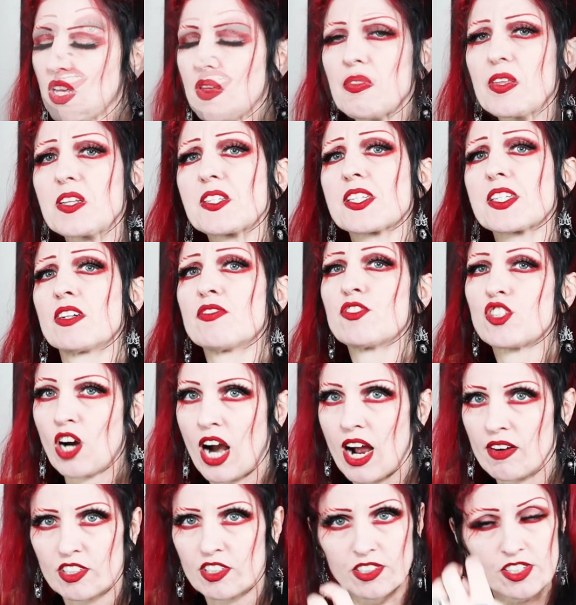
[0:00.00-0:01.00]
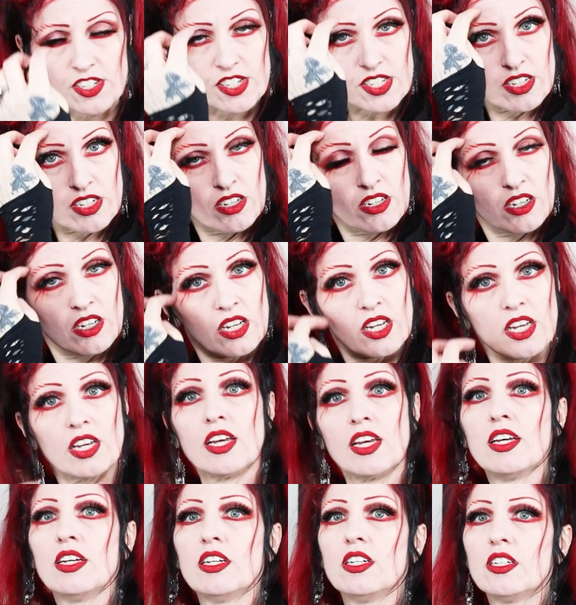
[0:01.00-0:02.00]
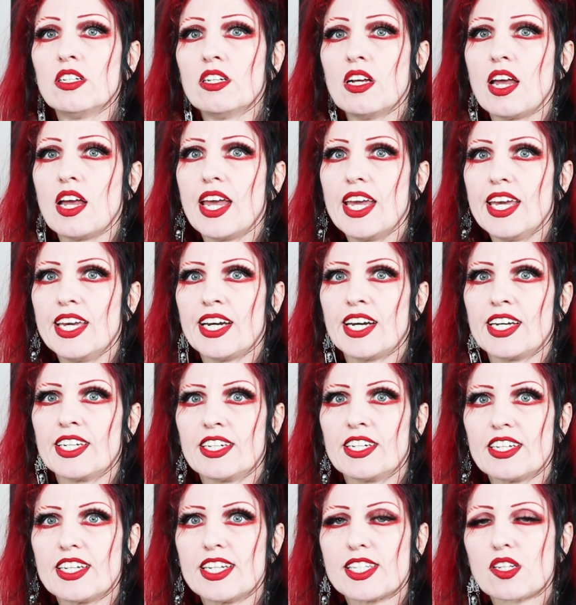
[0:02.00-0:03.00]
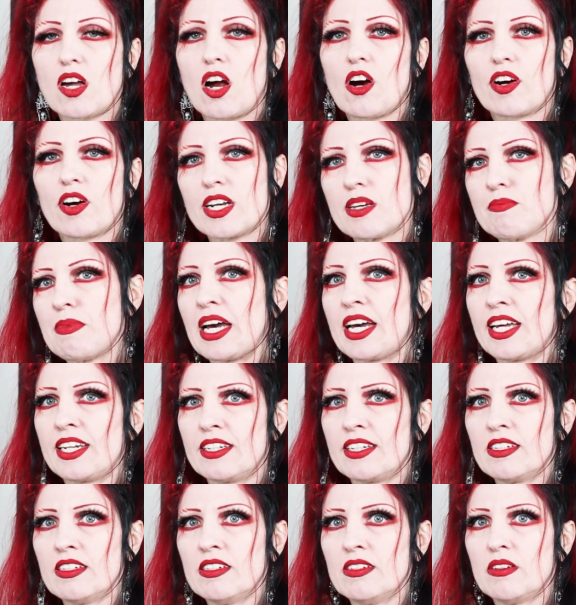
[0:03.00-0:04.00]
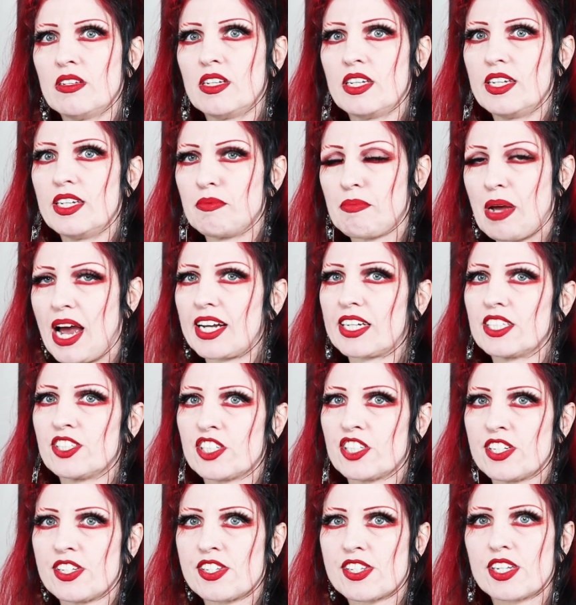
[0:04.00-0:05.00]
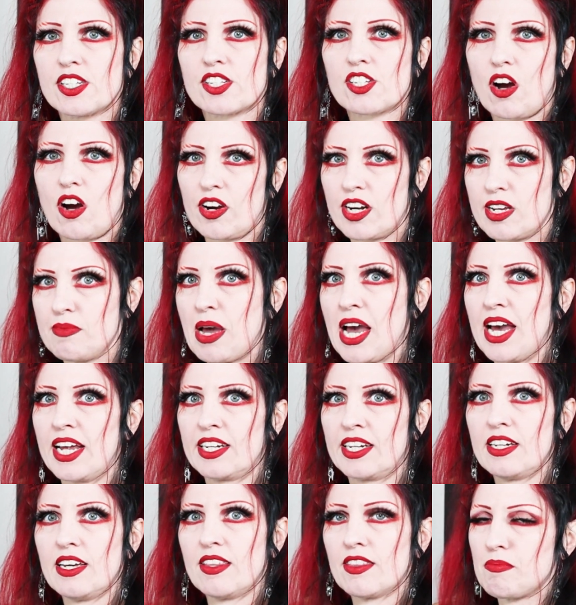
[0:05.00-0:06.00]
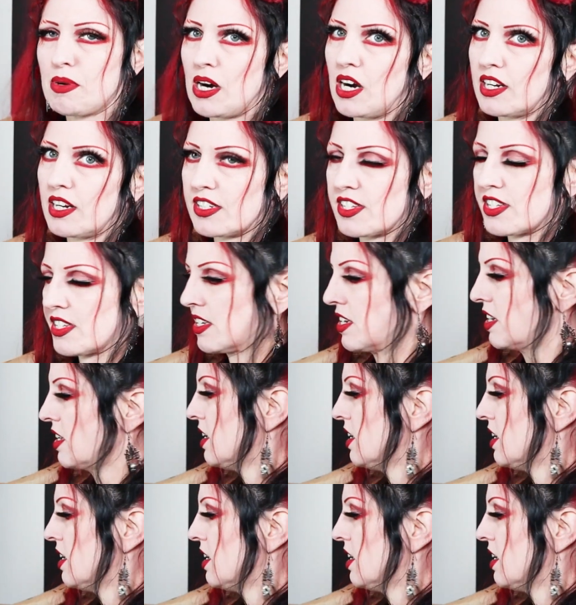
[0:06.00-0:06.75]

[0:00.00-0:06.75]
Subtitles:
This stuff travels, and it's already been in packages, it's already been in the box,